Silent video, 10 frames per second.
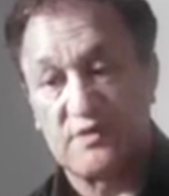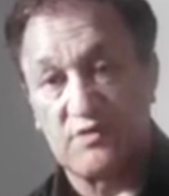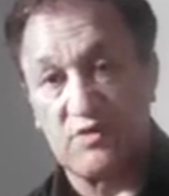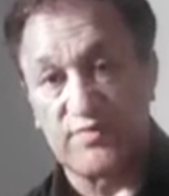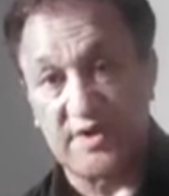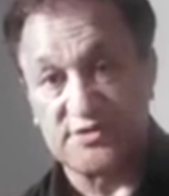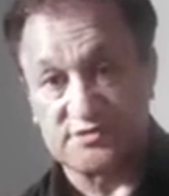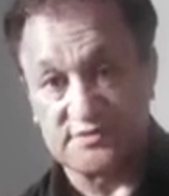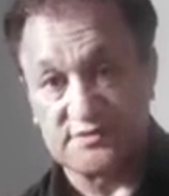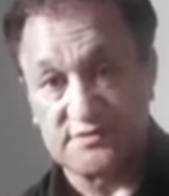
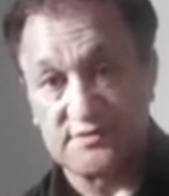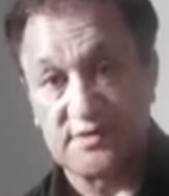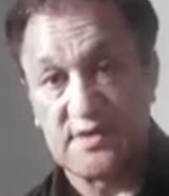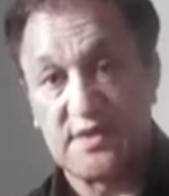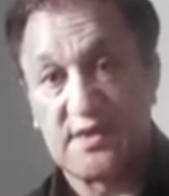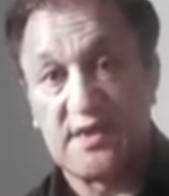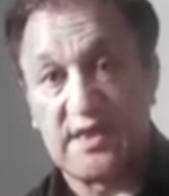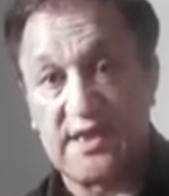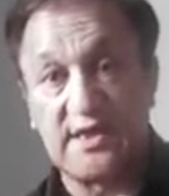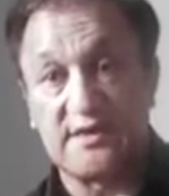corporations,
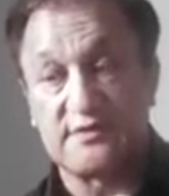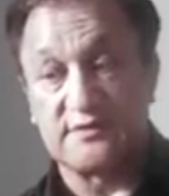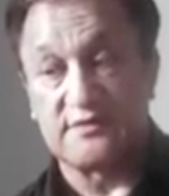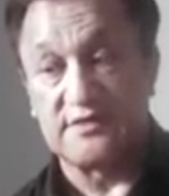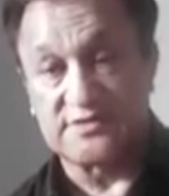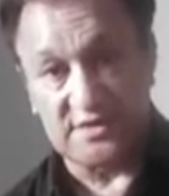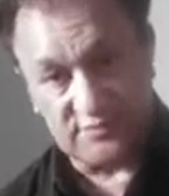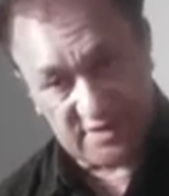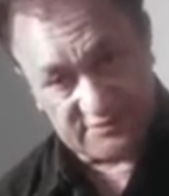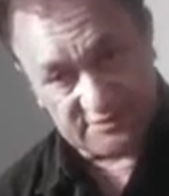and New South
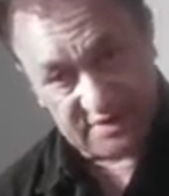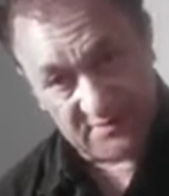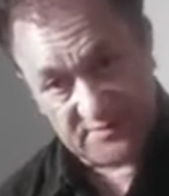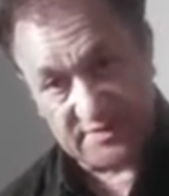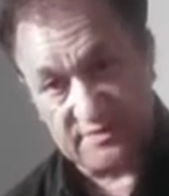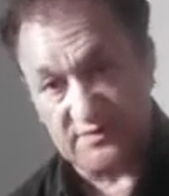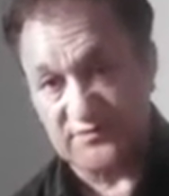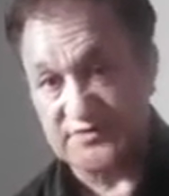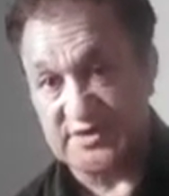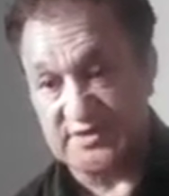Wales government
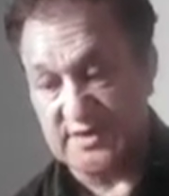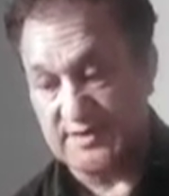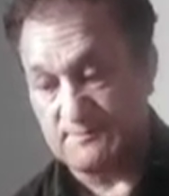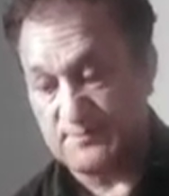of Sydney